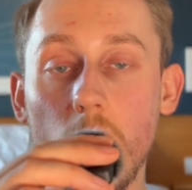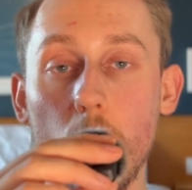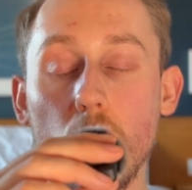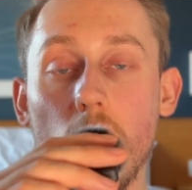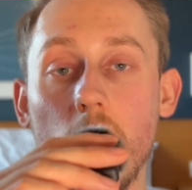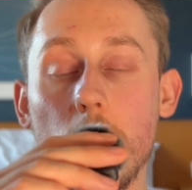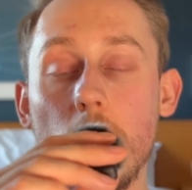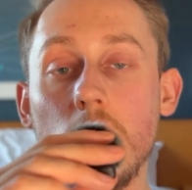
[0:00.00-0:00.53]
I would
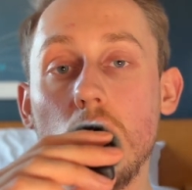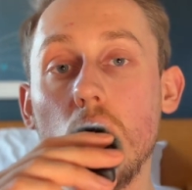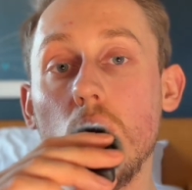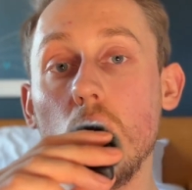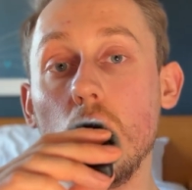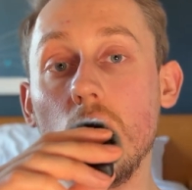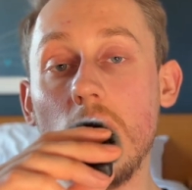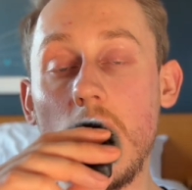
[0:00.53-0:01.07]
recommend you
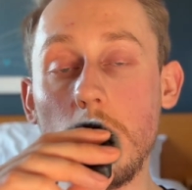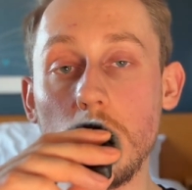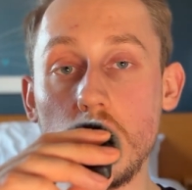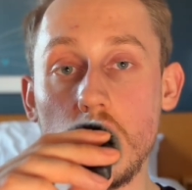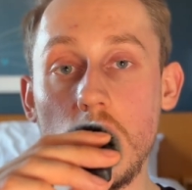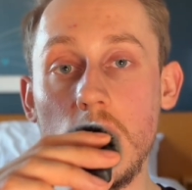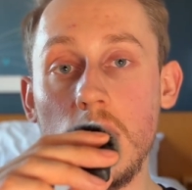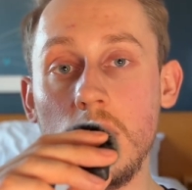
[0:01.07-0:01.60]
use a
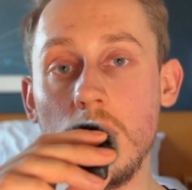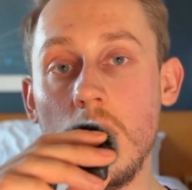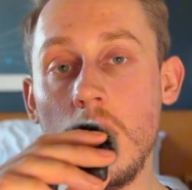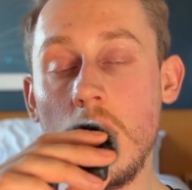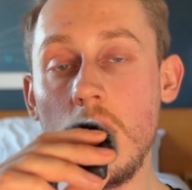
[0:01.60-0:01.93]
machine